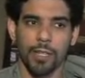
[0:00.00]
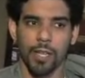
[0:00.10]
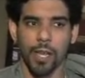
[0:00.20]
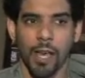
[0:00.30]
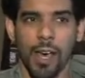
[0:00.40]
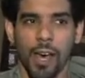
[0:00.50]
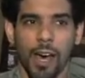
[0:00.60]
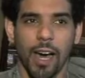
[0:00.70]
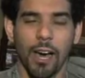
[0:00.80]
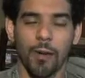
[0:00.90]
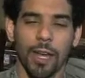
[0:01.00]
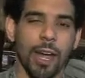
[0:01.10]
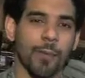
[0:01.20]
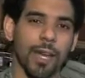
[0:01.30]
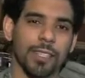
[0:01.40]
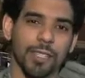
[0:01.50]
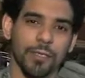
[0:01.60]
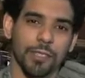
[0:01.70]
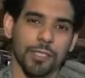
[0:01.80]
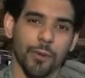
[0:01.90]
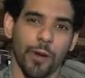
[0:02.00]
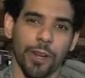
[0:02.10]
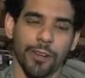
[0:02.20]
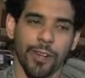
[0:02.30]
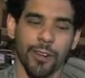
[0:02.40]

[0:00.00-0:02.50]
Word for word: Uh, right now I'm actually a little disappointed.